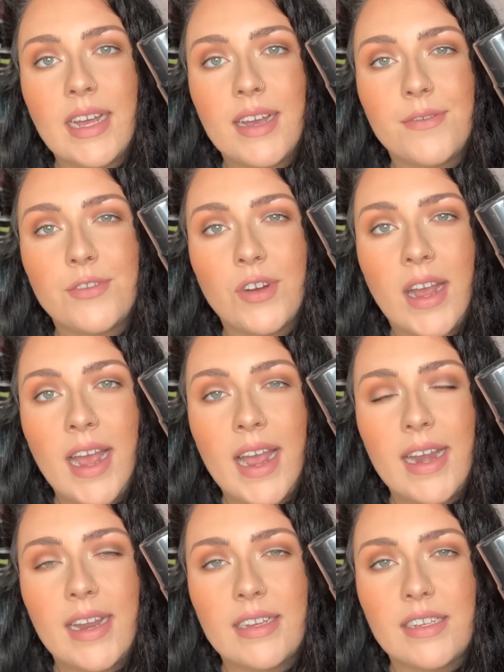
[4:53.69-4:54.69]
I've
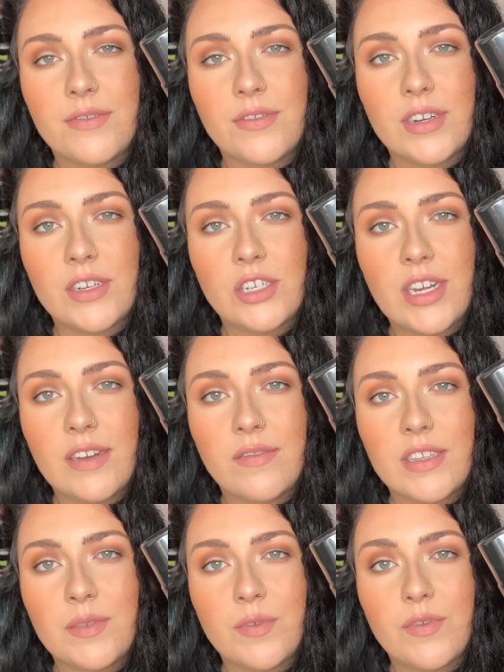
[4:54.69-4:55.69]
tried a different shade of
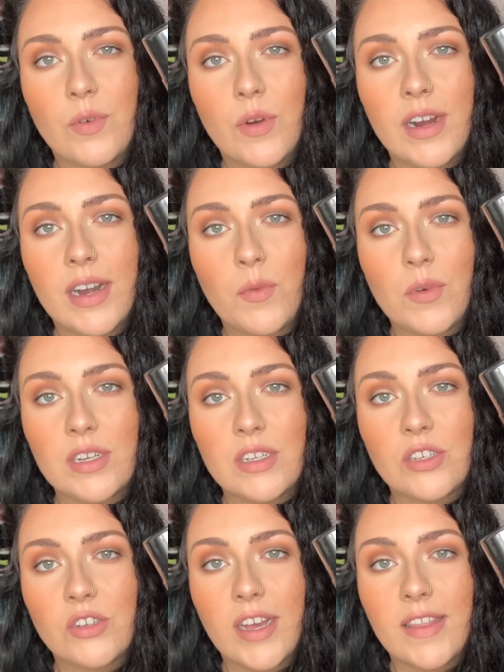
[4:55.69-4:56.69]
this before and I wanted to
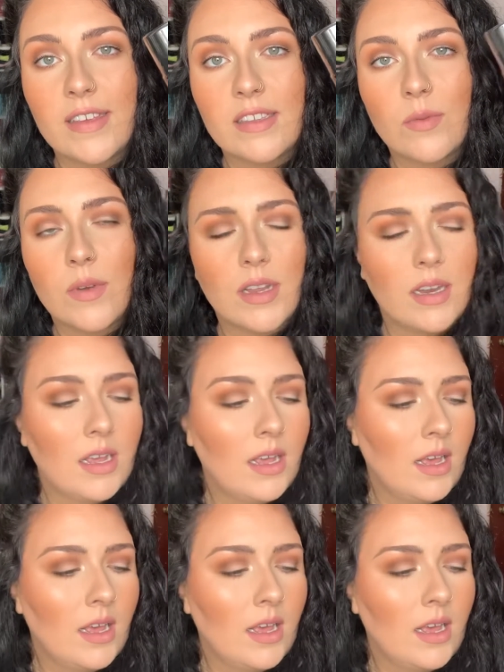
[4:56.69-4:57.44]
try this one,